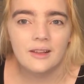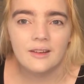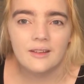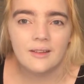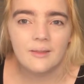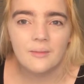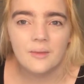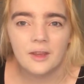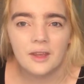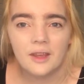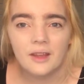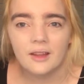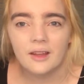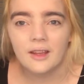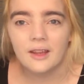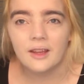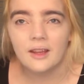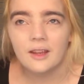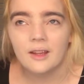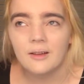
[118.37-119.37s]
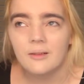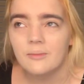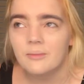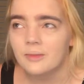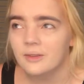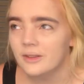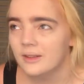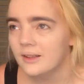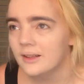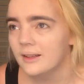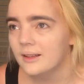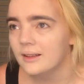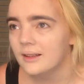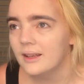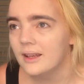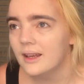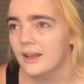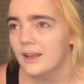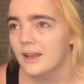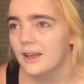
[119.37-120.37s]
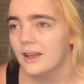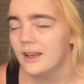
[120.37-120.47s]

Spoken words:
It doesn't make it like completely